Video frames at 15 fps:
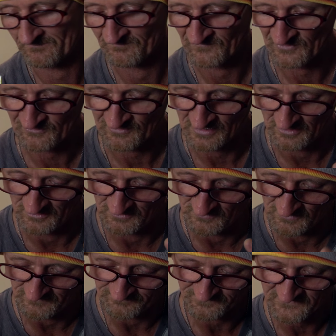So
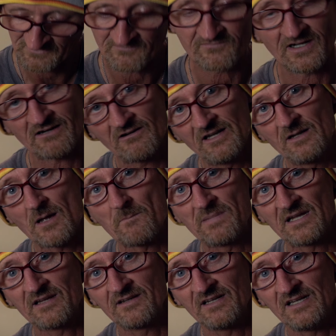very
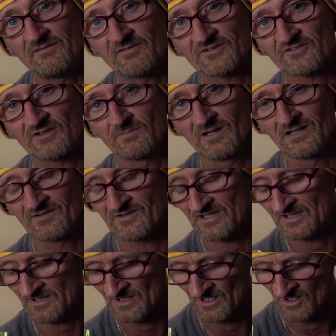big need for
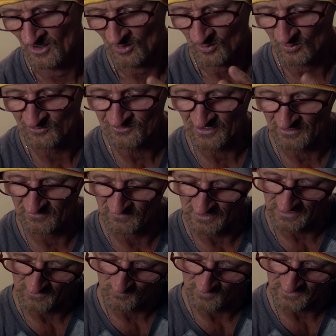stability.
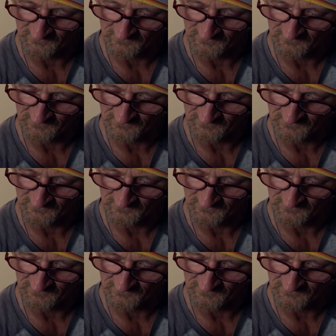Also, what I've